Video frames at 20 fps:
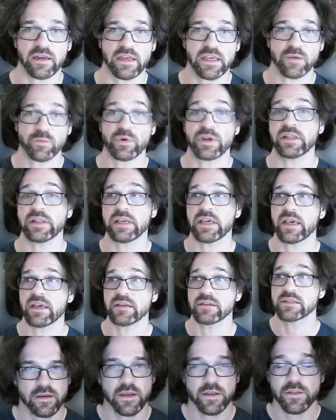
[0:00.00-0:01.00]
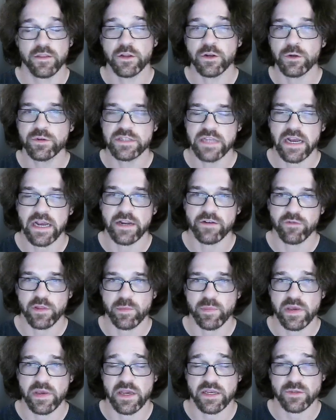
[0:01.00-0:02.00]
really is. The new design for the
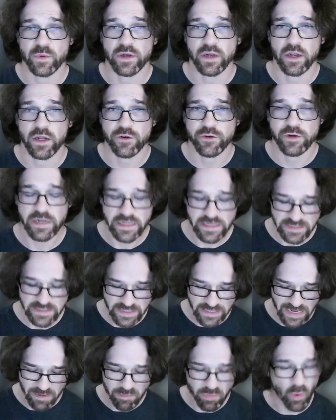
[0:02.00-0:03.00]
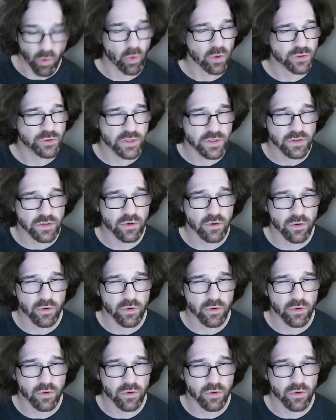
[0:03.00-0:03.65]
PS100 is in a portrait